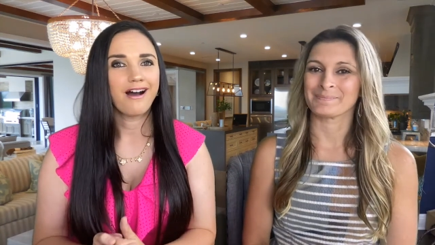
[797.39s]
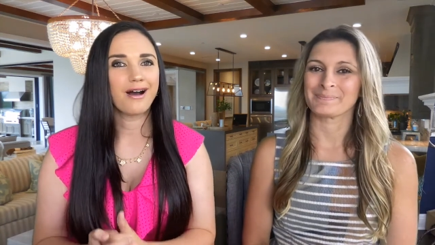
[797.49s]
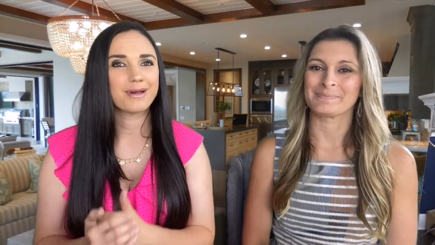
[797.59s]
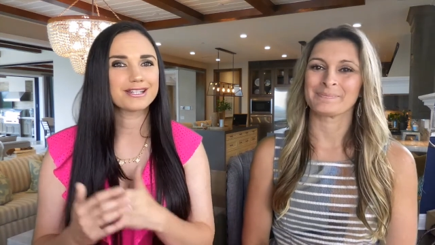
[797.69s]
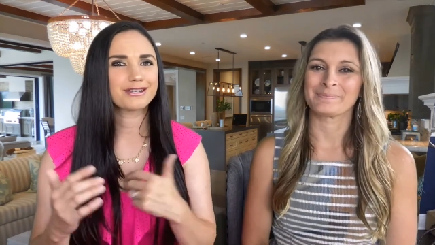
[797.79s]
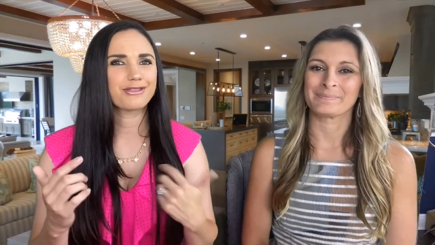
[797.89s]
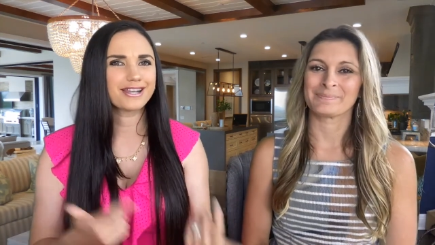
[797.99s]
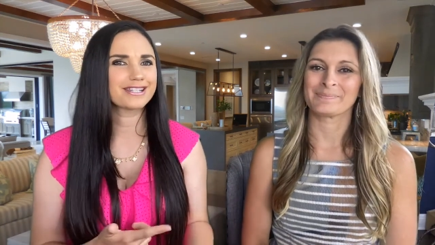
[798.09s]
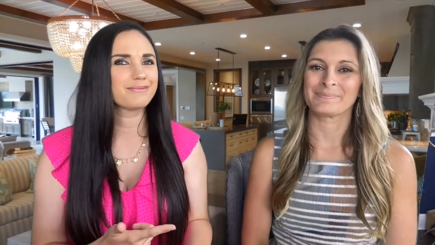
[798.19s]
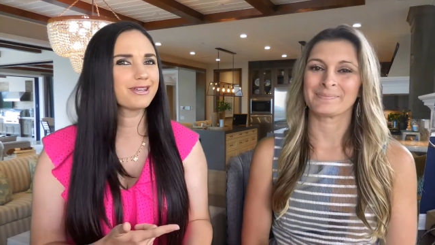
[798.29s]
Speaker 1: Um, and so
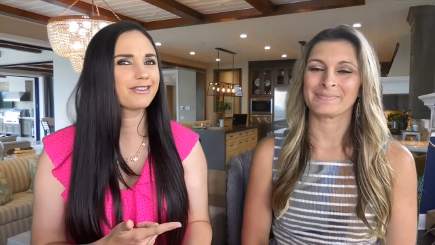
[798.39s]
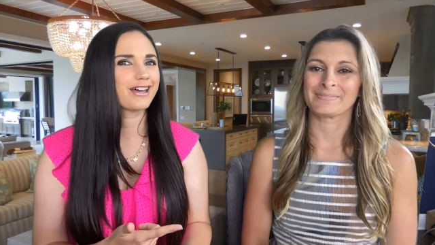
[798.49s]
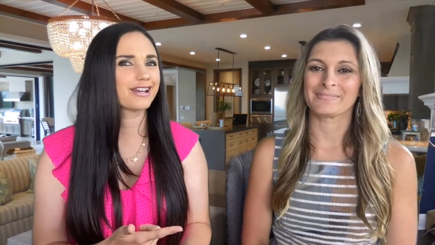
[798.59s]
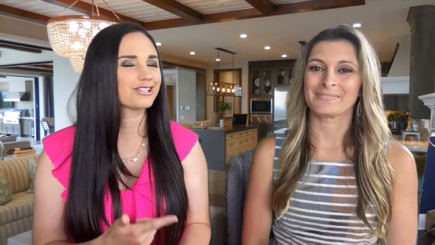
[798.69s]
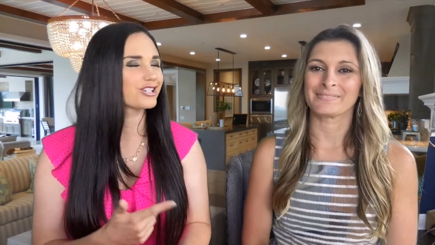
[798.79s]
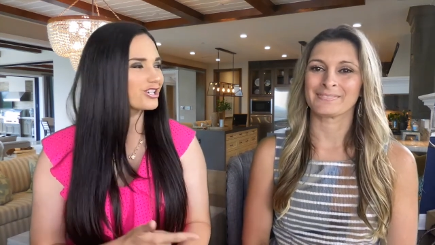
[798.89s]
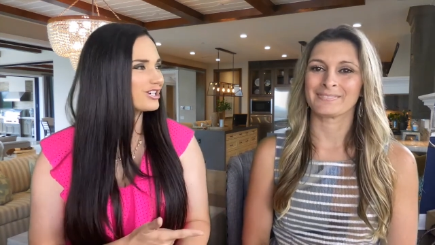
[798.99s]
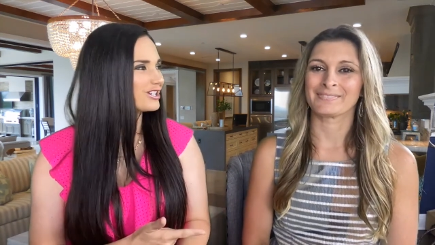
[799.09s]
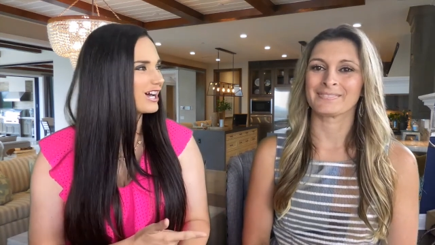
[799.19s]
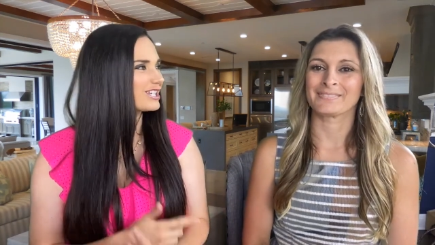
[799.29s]
that's something that
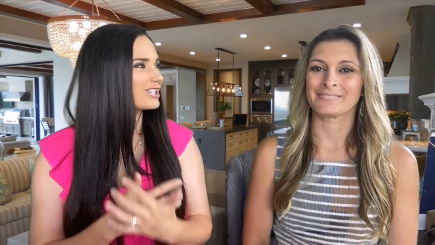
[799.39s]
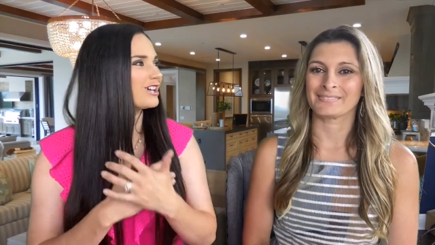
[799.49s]
she does.